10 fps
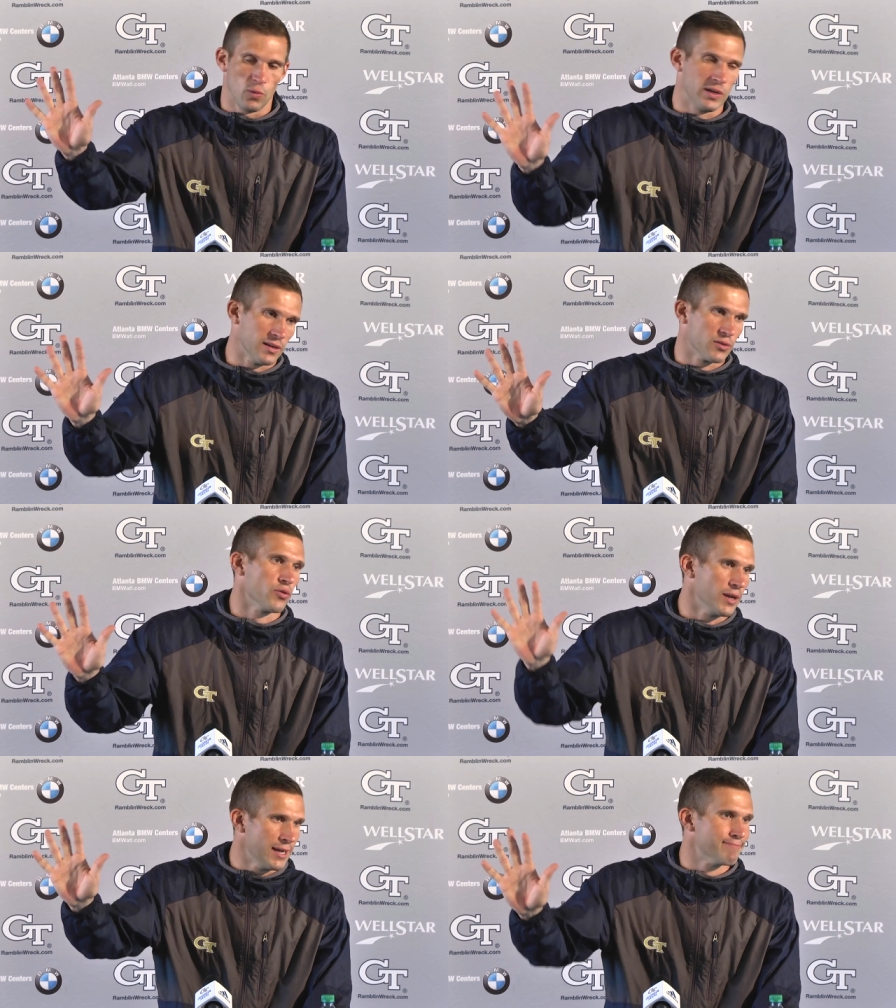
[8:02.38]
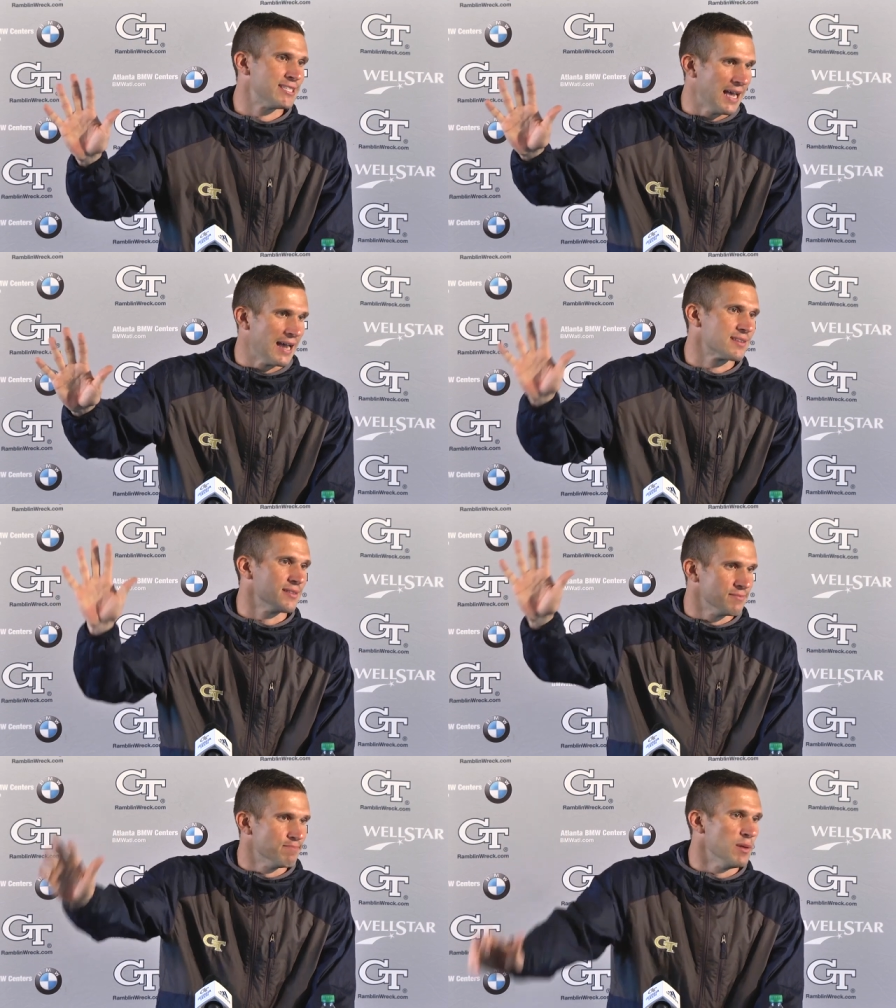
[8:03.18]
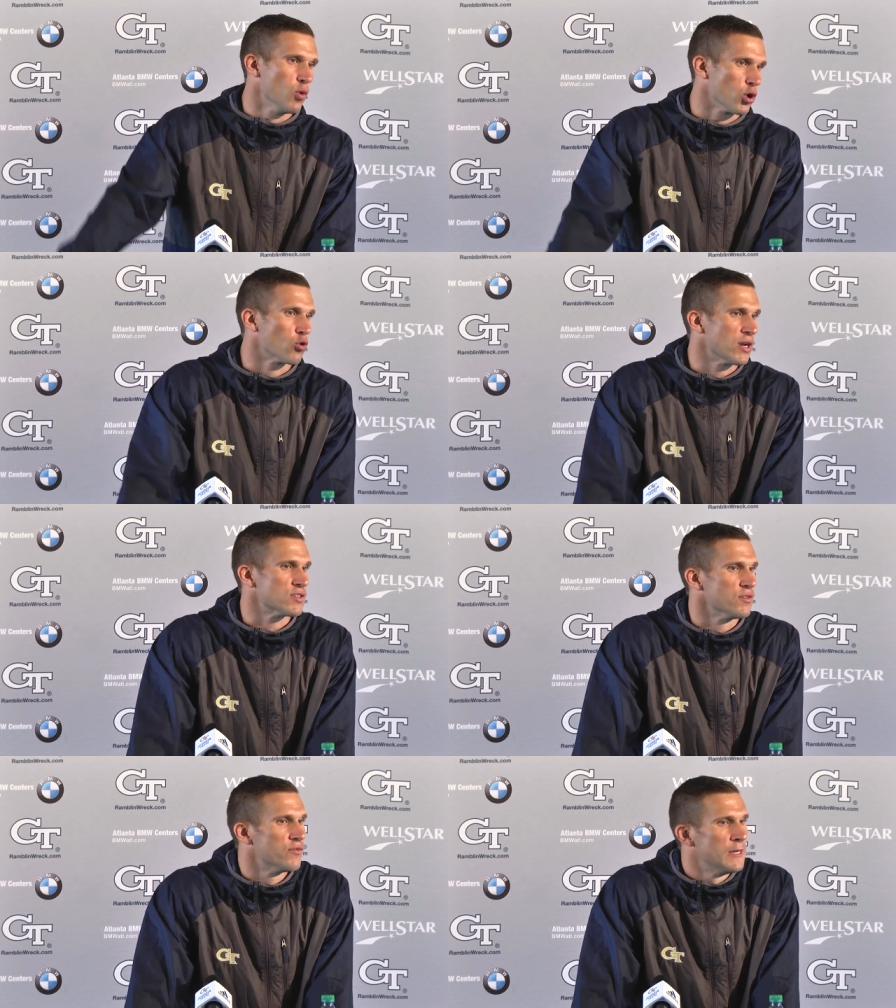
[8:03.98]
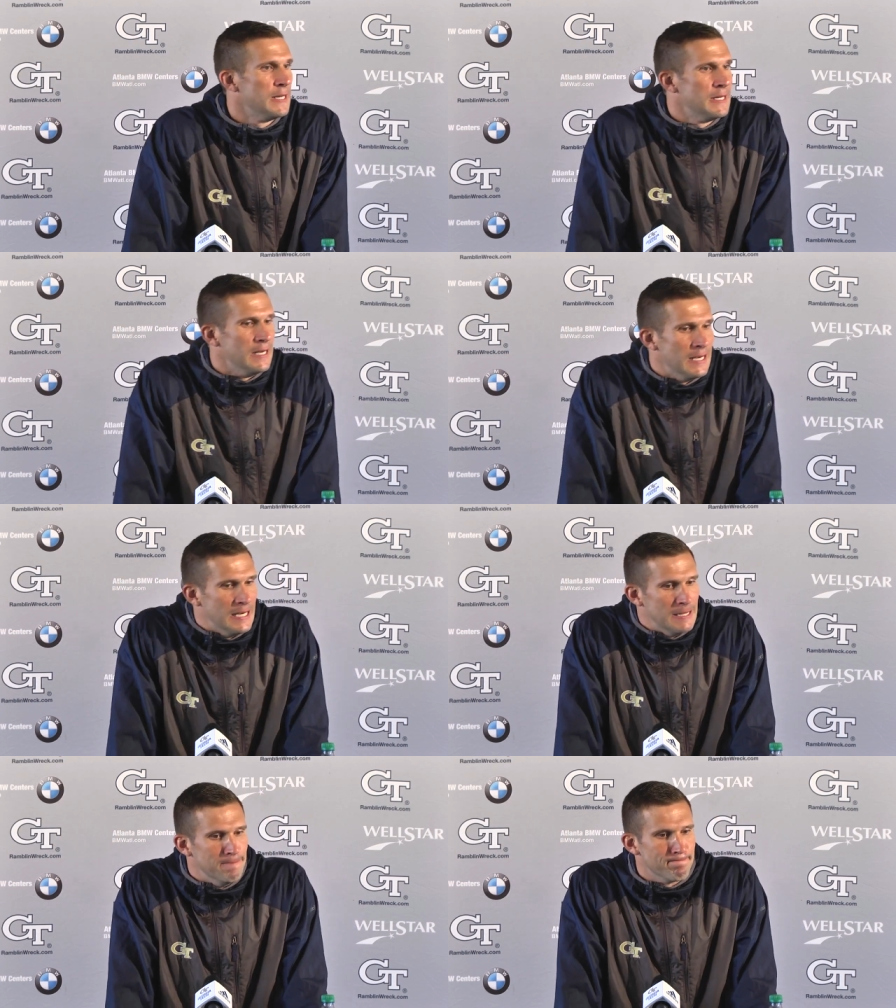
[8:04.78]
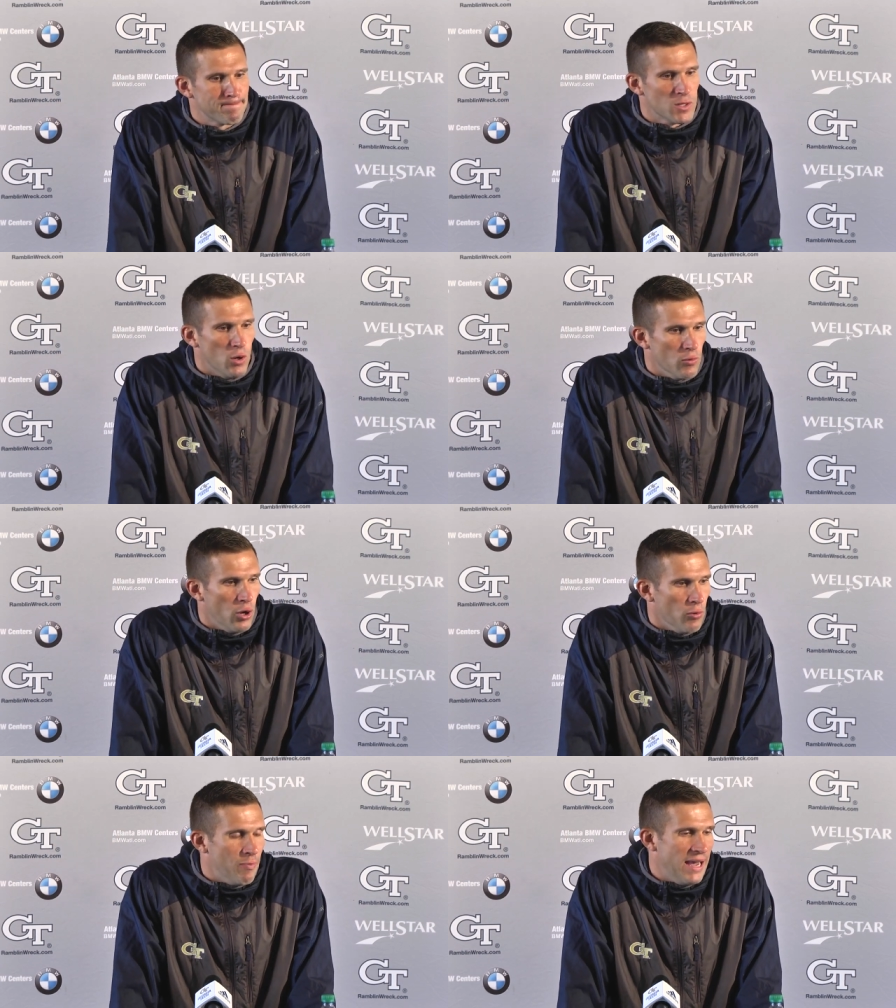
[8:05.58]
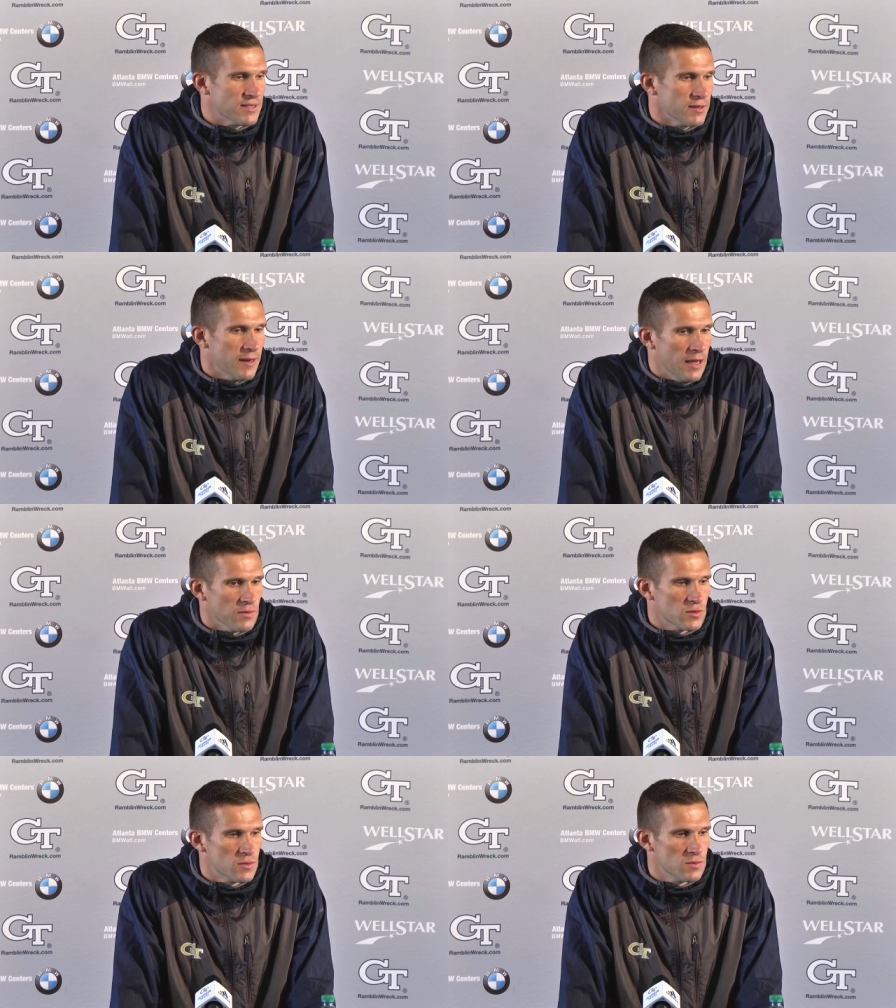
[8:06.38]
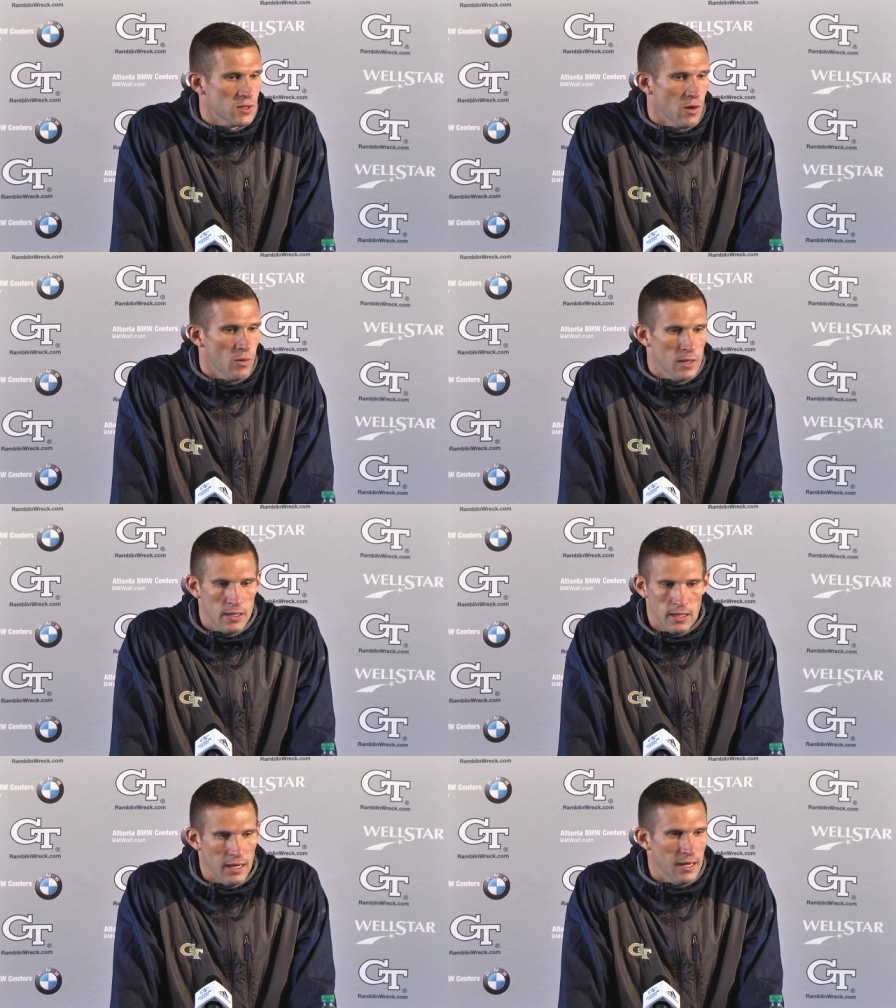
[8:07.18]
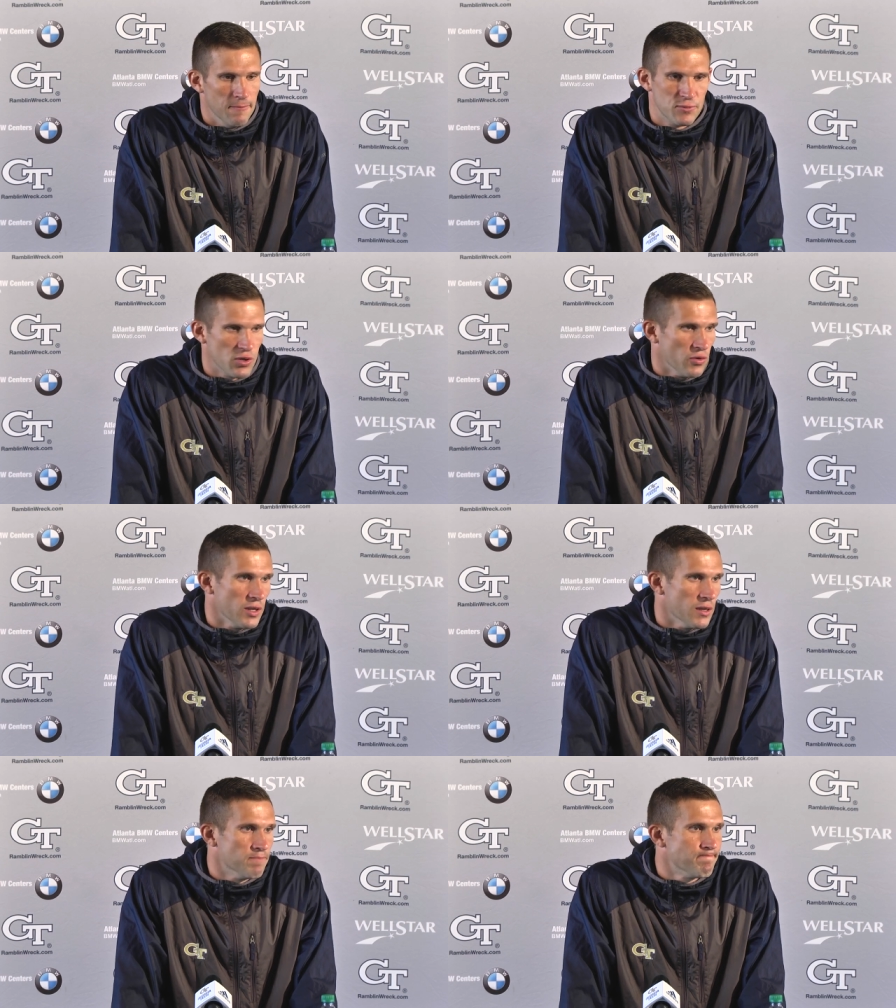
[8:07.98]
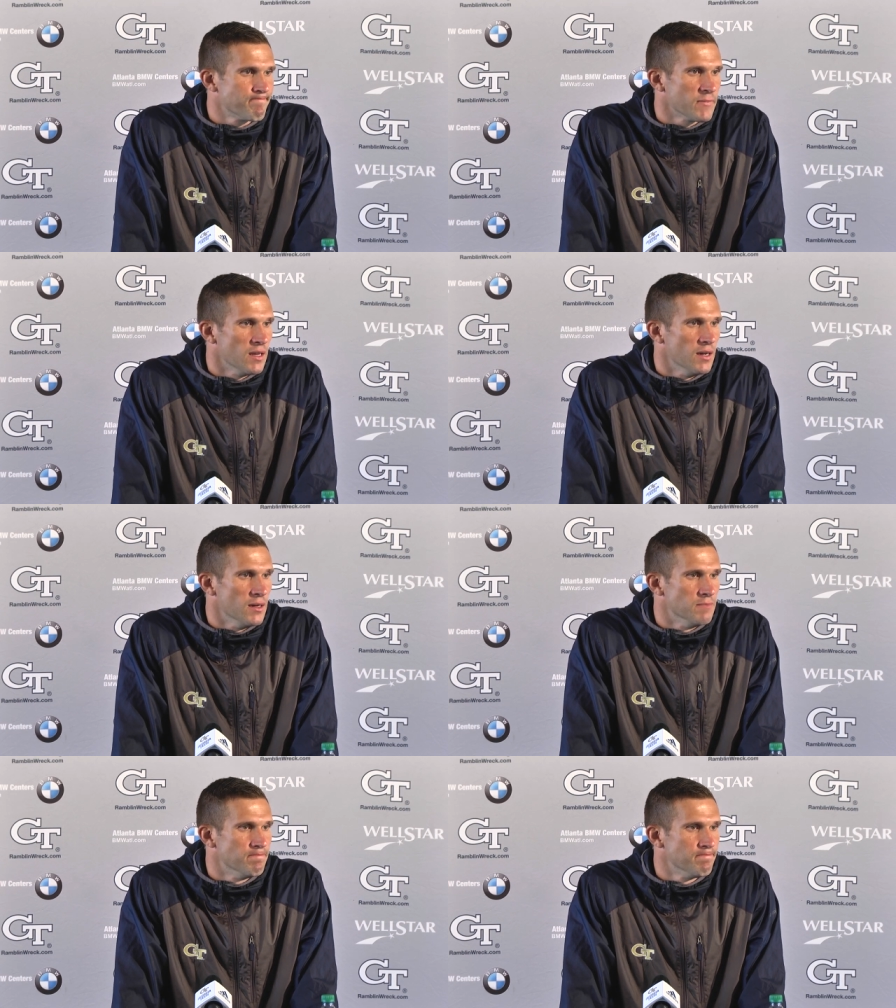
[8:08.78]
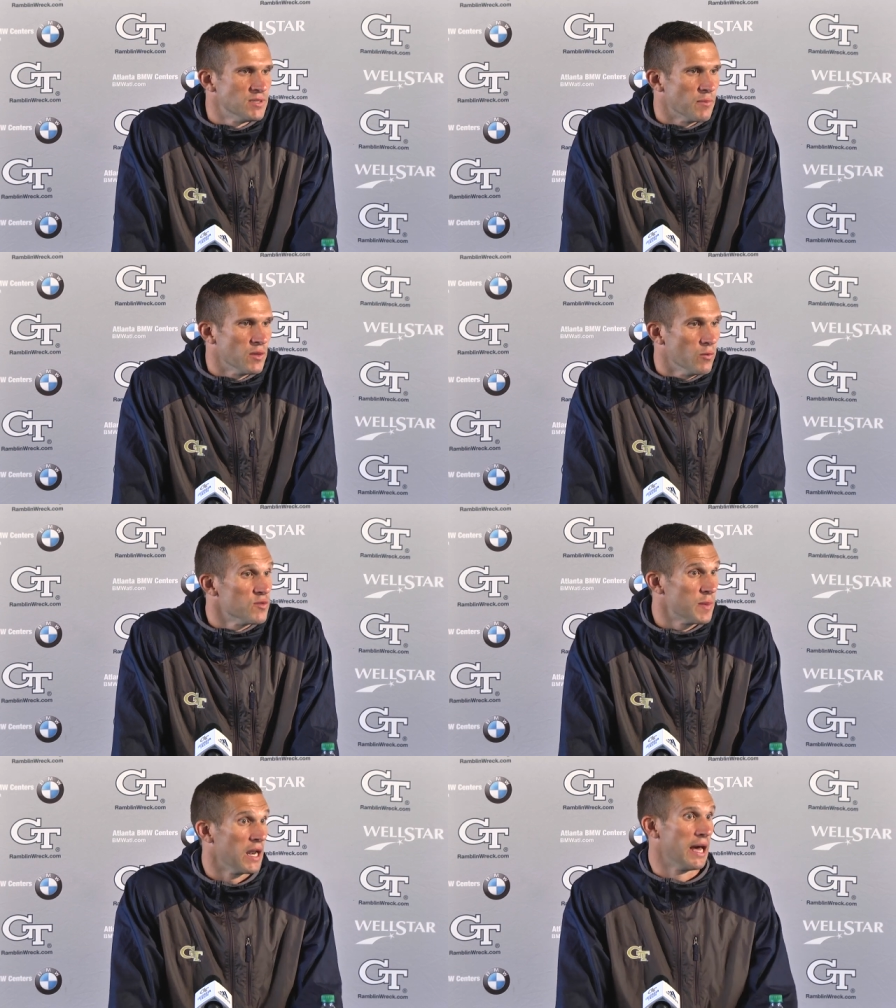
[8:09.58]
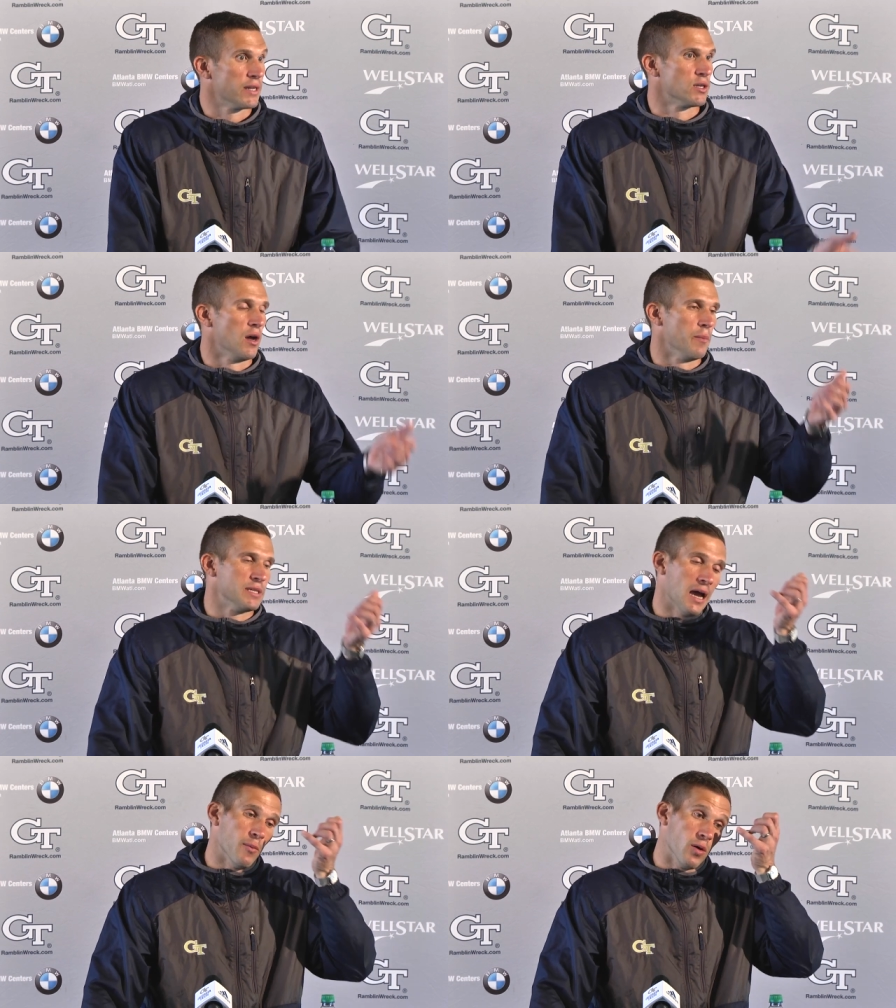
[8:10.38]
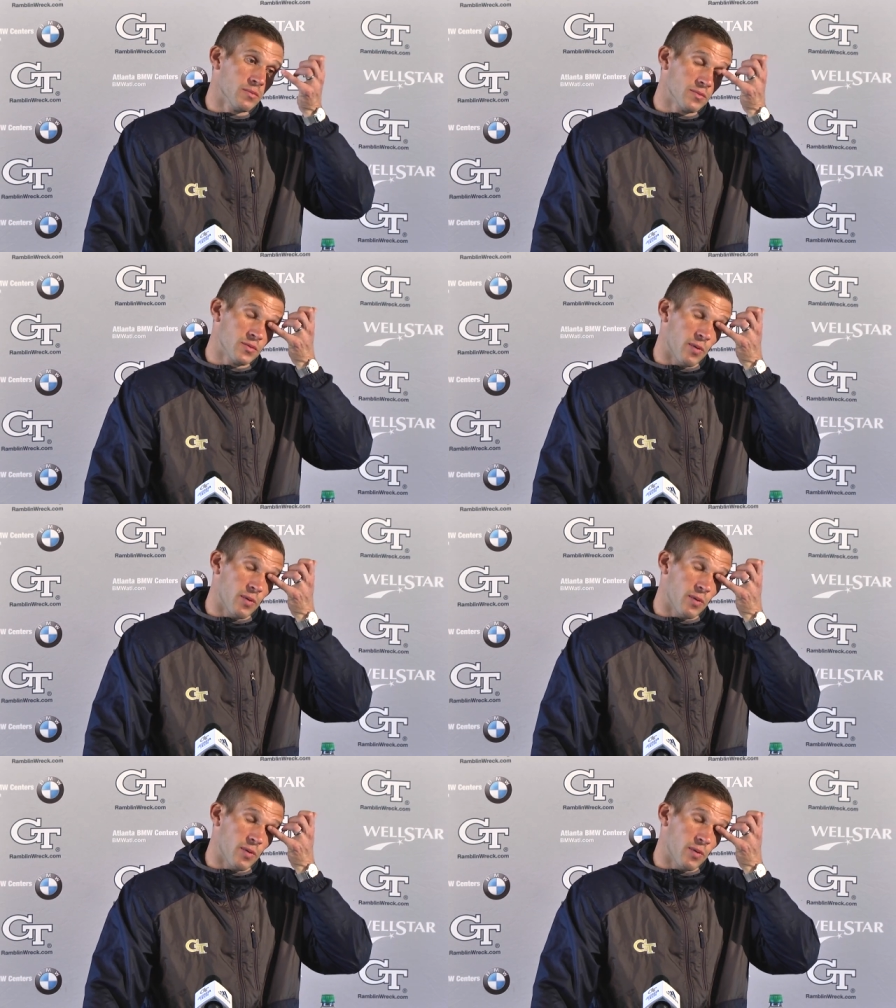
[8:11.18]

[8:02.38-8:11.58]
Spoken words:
where we can create sacks and be more aggressive on passing downs. So certainly something that we've spent a lot of time on.